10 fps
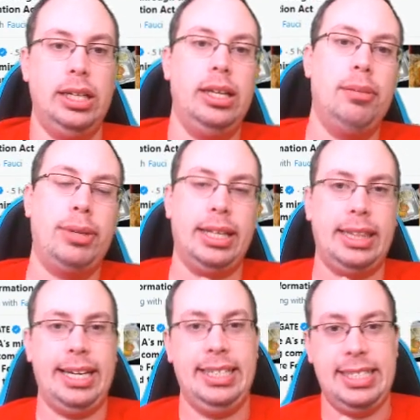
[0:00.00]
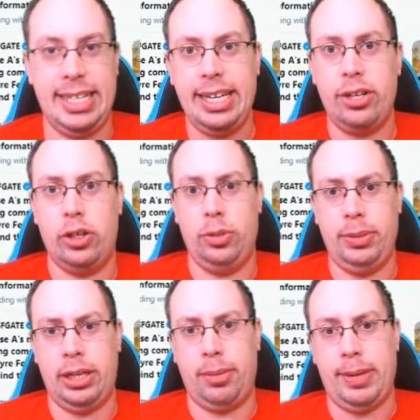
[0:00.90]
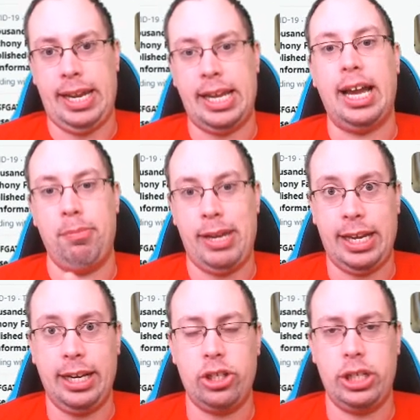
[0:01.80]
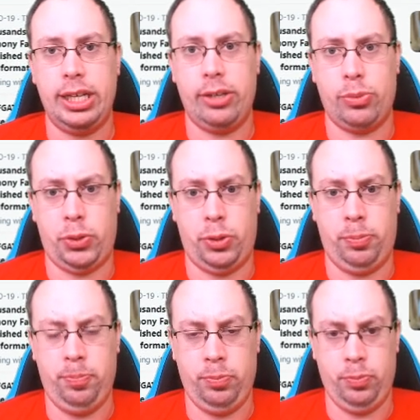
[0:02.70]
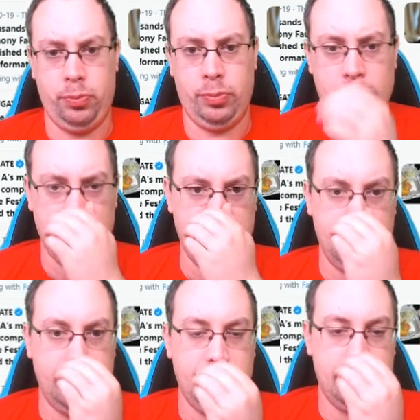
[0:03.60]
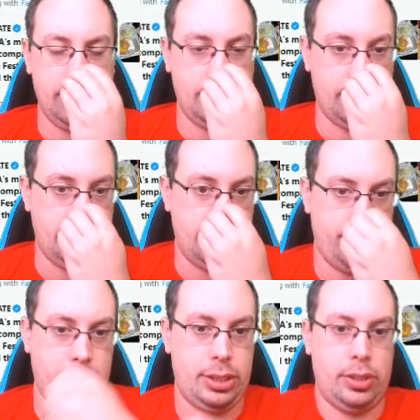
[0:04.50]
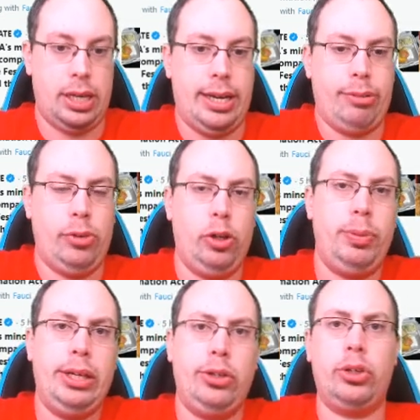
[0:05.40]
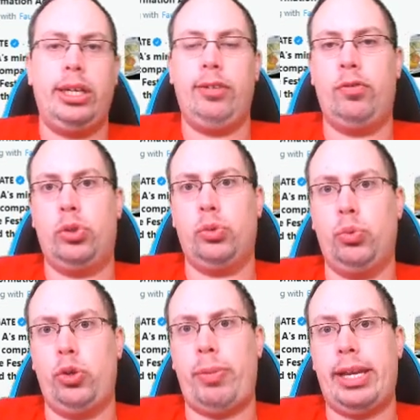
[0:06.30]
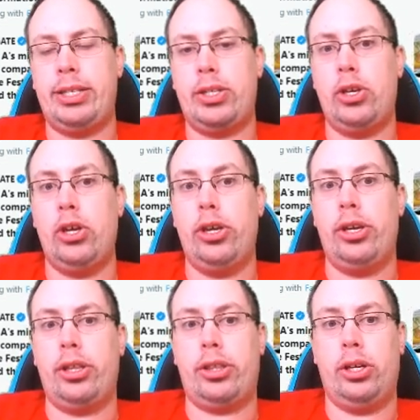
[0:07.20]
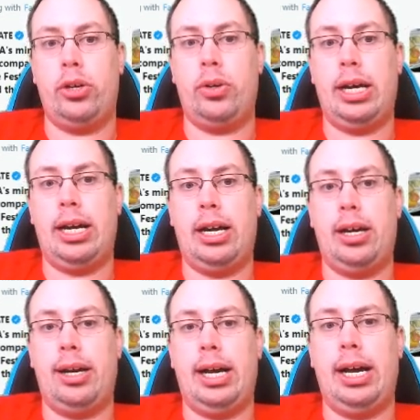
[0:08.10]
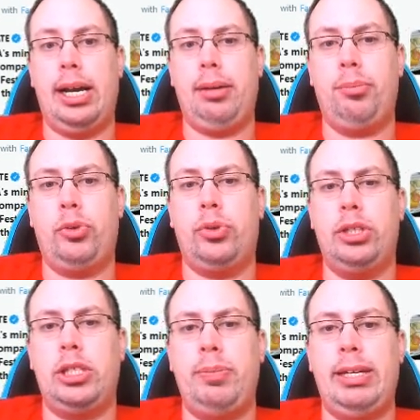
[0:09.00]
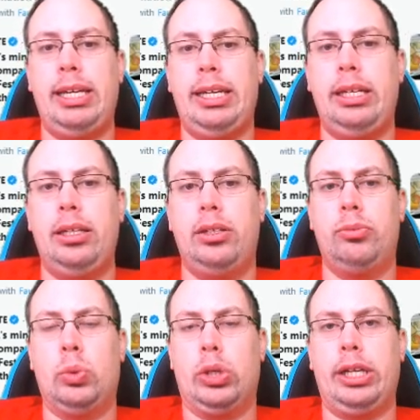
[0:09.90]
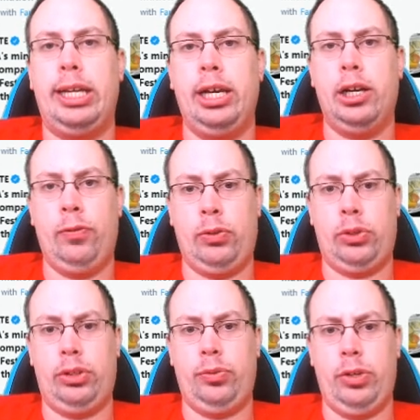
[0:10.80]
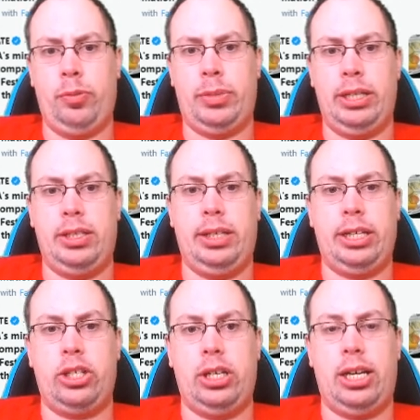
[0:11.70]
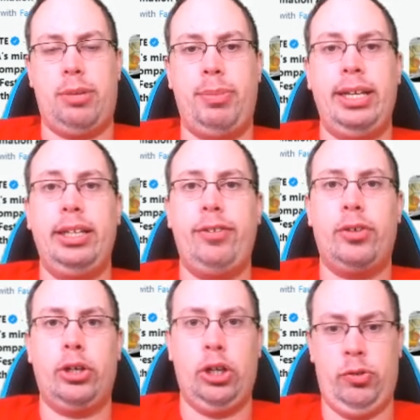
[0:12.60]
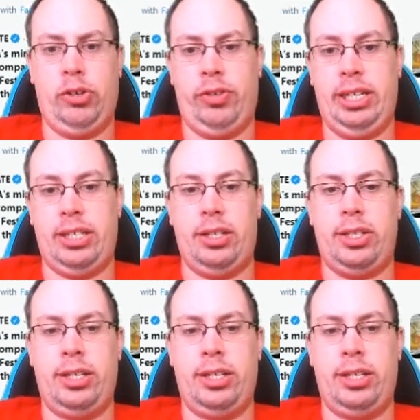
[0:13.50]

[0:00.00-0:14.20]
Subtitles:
But they did open up, and I managed to get a room. So I will be looking for roommates, though I'm going to be more careful with my selection, mainly for COVID reasons.